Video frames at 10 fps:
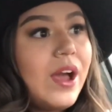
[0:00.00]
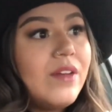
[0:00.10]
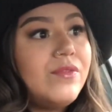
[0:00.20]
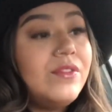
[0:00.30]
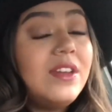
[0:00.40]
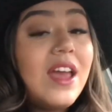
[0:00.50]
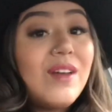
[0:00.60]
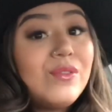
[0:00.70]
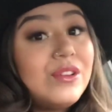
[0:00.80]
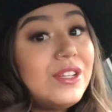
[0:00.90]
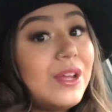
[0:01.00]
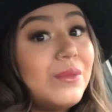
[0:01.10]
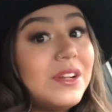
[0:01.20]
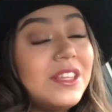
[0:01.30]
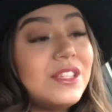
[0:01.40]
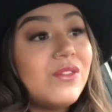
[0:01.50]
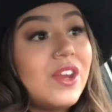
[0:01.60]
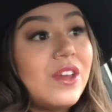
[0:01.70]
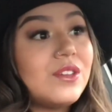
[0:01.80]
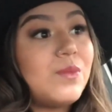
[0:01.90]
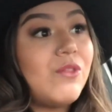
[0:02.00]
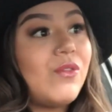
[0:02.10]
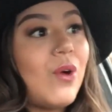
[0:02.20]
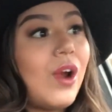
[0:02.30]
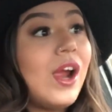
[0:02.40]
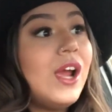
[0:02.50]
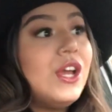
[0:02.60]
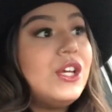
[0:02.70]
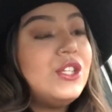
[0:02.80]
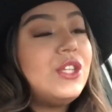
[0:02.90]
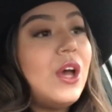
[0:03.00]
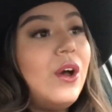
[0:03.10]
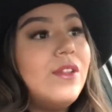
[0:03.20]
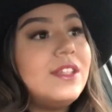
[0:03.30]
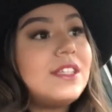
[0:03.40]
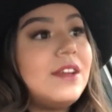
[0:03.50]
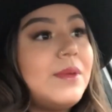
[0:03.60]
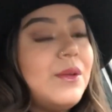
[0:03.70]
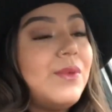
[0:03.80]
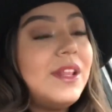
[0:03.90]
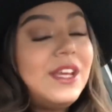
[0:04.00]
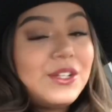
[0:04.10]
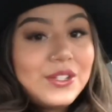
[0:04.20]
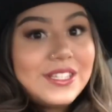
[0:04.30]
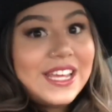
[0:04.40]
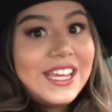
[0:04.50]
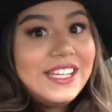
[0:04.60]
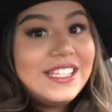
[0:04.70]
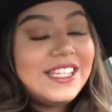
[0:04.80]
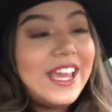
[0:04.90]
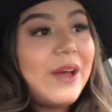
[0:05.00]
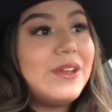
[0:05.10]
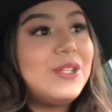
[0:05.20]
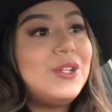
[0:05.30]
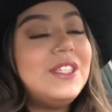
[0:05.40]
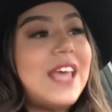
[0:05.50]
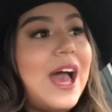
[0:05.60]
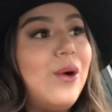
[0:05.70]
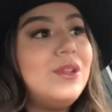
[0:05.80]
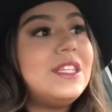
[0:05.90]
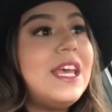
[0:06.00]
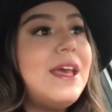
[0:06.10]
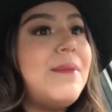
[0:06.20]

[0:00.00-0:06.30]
I've never done one of these videos before, so this is going to be really interesting to see how it turns out.